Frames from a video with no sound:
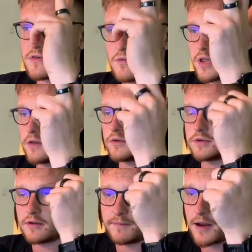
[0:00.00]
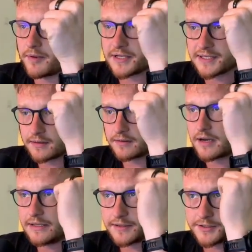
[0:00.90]
You should have primary, secondary,
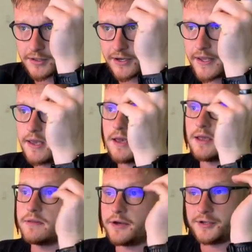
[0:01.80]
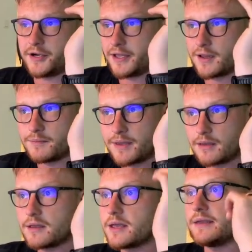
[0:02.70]
tertiary. Tertiary can be
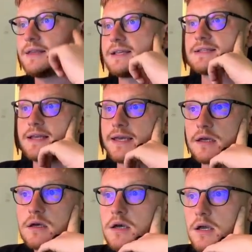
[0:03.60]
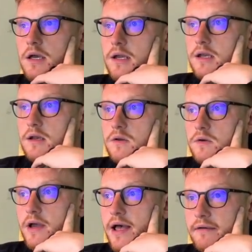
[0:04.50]
a text link, and then you
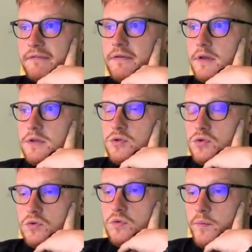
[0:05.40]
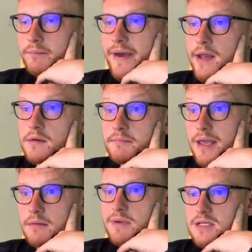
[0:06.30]
have 2 main
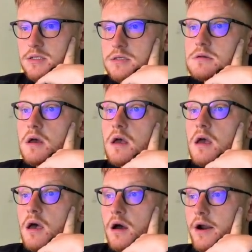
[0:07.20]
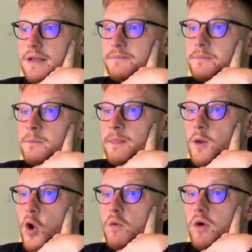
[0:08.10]
buttons. All right.
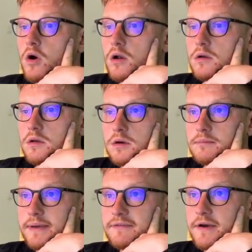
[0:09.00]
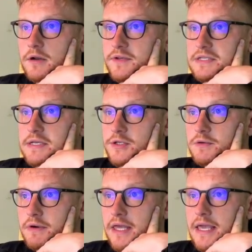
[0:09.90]
Overall, a big fan of this section right
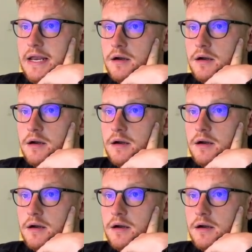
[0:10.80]
here.